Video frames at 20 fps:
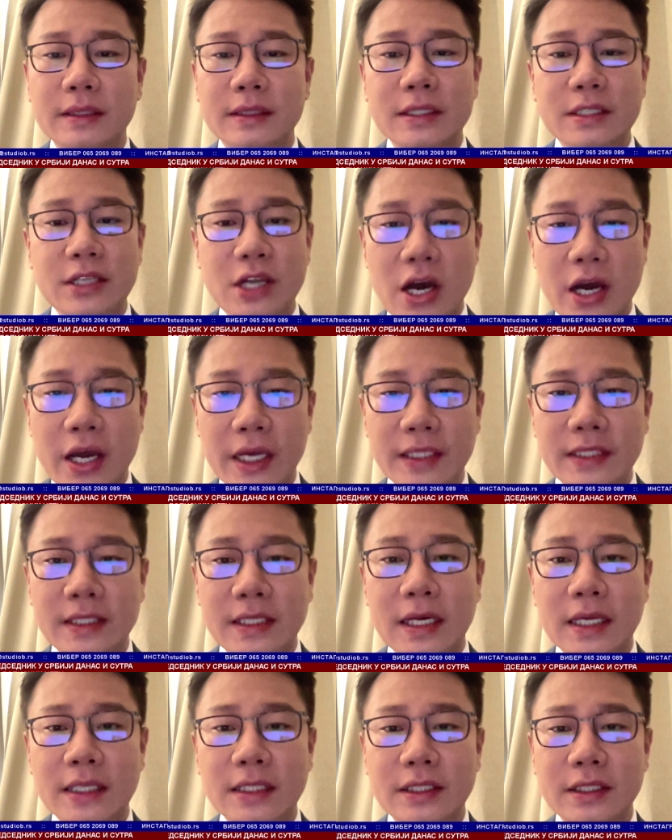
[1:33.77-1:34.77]

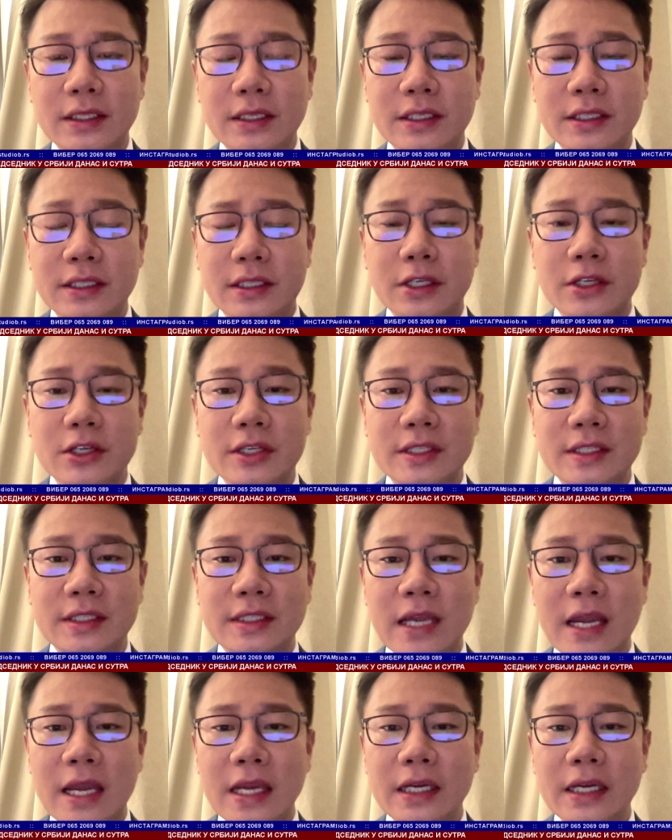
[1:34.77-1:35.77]
tonight, and he's going to
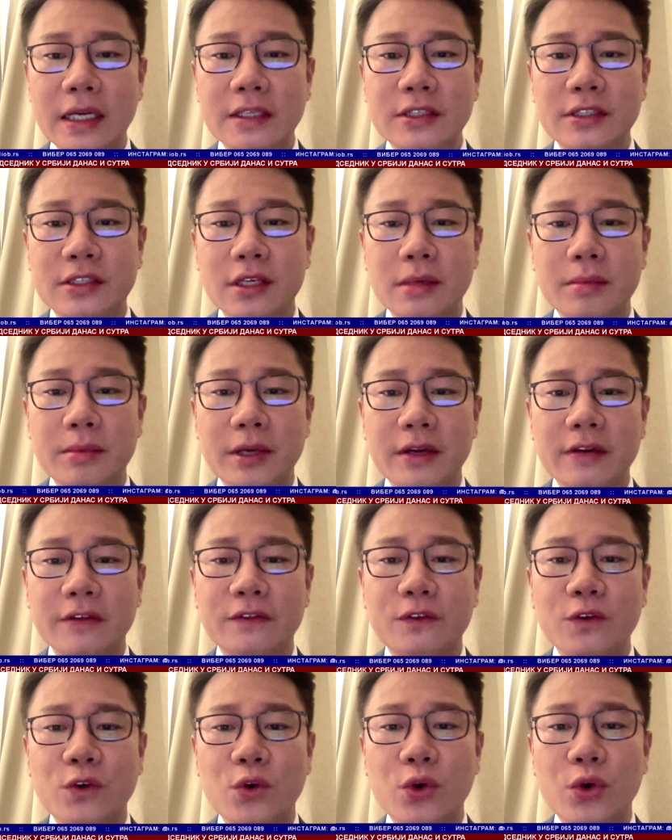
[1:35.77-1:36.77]
stay in Serbia
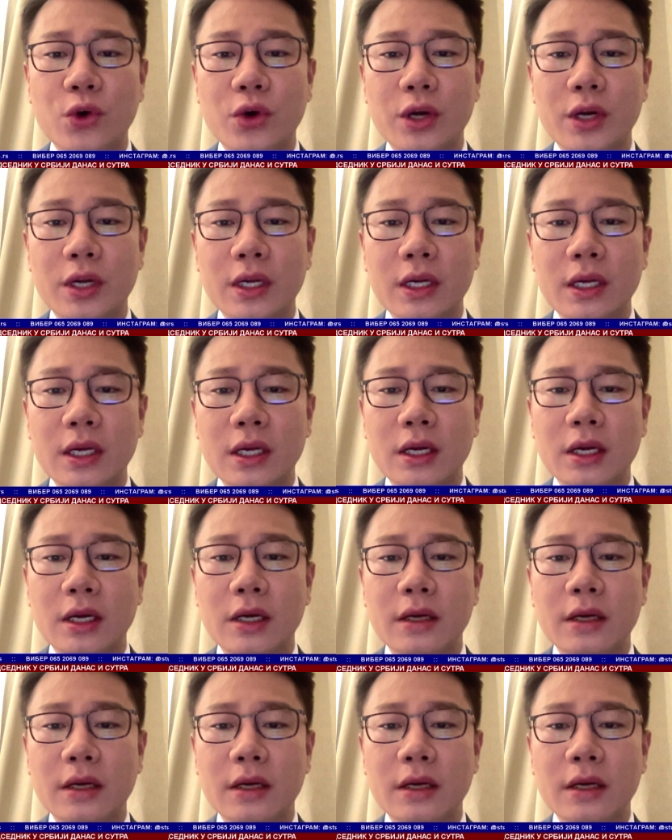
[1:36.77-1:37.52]
for